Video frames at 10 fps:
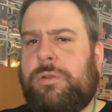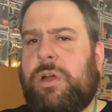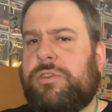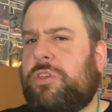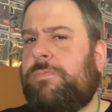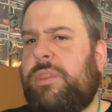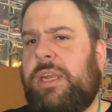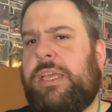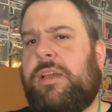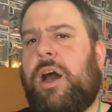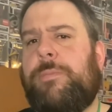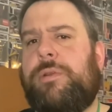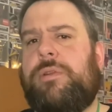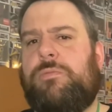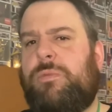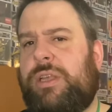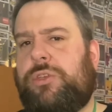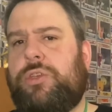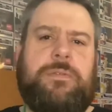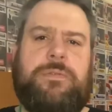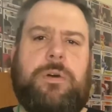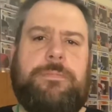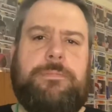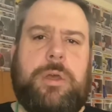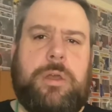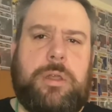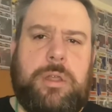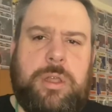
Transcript: got something in common, which from uh,